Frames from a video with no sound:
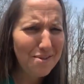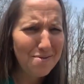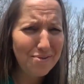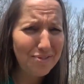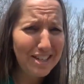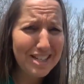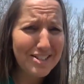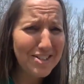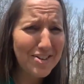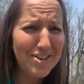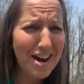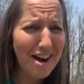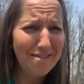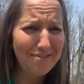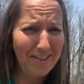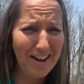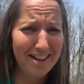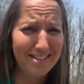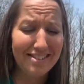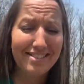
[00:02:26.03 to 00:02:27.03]
Fleas are
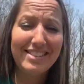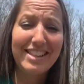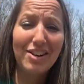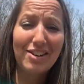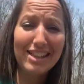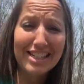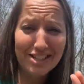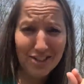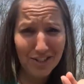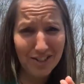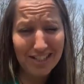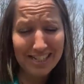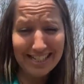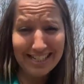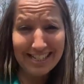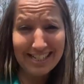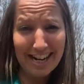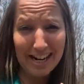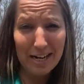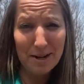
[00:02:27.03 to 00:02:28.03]
not fun. They're little
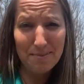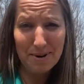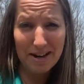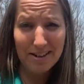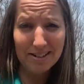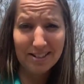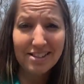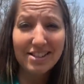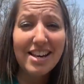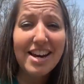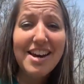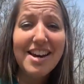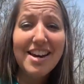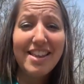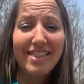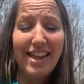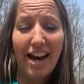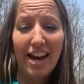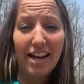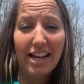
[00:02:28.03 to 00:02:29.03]
teeny tiny bugs
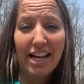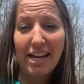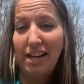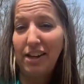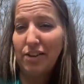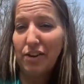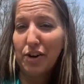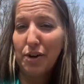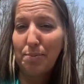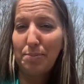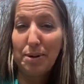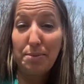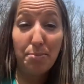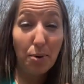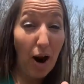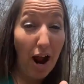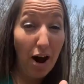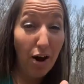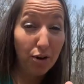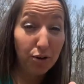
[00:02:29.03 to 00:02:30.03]
that can either be
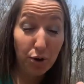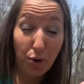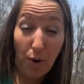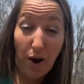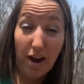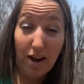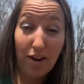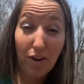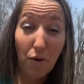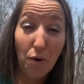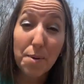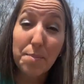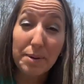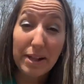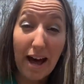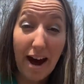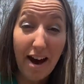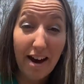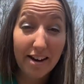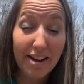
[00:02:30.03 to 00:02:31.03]
brown, gray, or
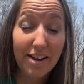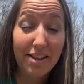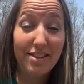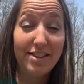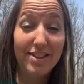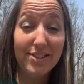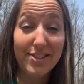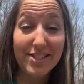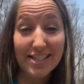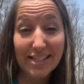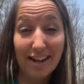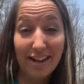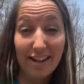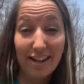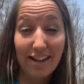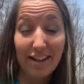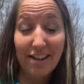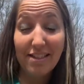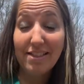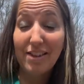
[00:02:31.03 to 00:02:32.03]
black. They're
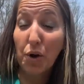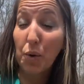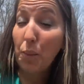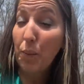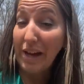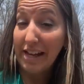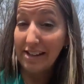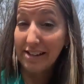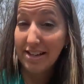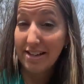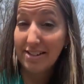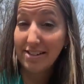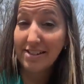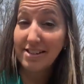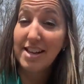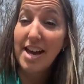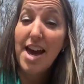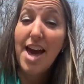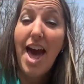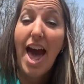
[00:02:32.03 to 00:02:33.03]
skinny, they're wingless.